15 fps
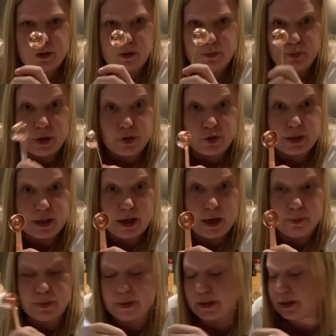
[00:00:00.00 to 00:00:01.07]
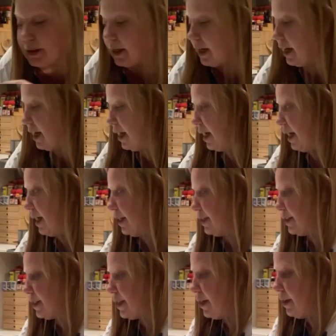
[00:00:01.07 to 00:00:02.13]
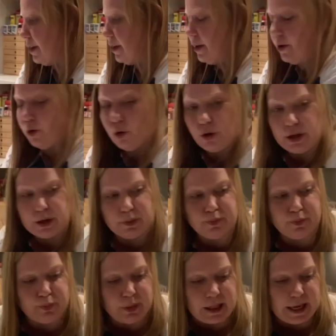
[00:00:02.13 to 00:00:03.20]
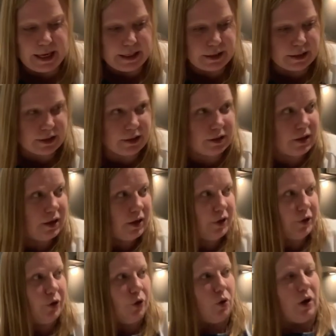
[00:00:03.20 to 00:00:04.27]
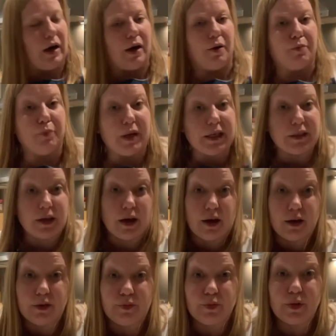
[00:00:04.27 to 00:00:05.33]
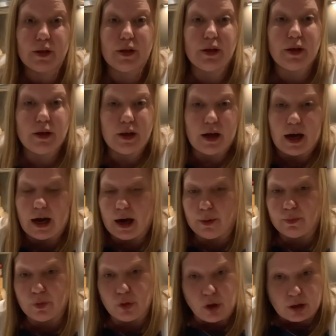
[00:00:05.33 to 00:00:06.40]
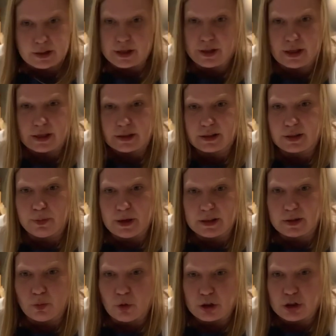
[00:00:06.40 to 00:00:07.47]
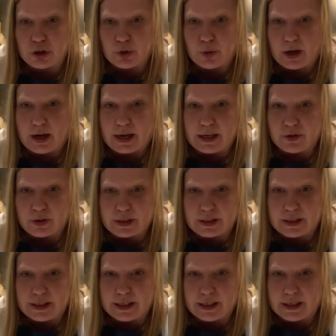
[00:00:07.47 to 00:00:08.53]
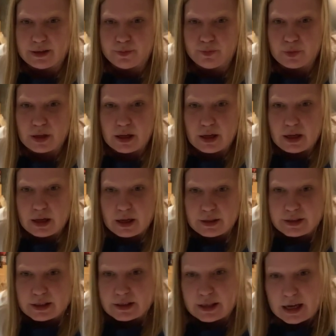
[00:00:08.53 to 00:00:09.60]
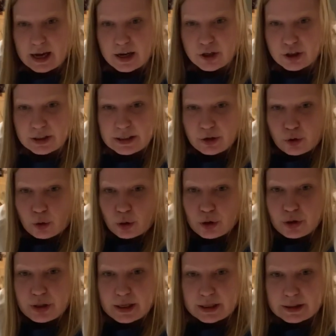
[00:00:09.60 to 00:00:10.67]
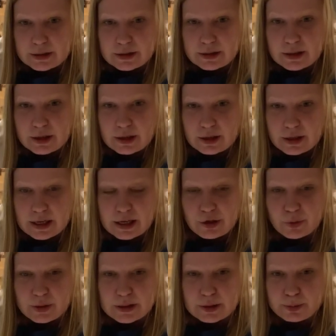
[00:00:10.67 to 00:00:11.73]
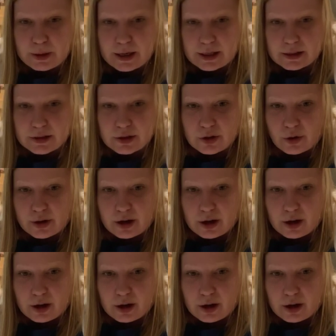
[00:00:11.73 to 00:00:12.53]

measuring cups and all your plates, your meter, lots of things. Depends on what you are interested in. Does it actually cook things? Can you explain? Sorry,